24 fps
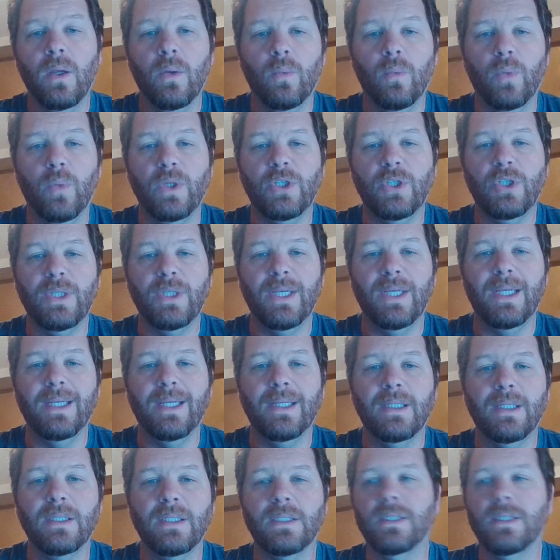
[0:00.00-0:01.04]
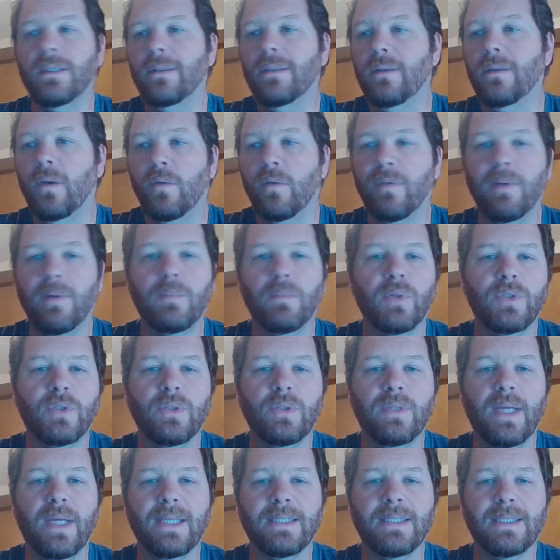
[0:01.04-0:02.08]
which is November two
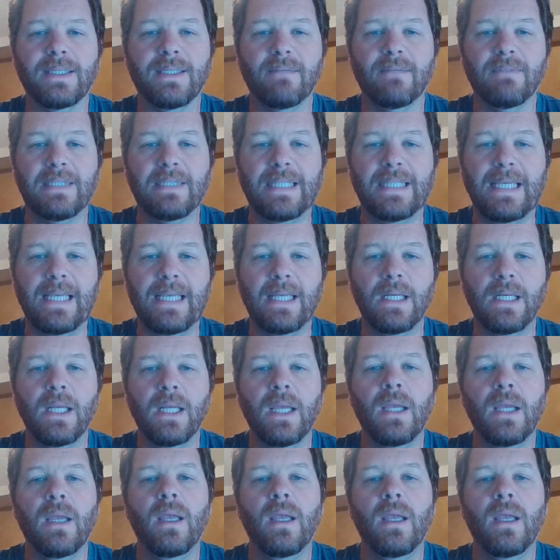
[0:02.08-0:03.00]
thousand seventeen,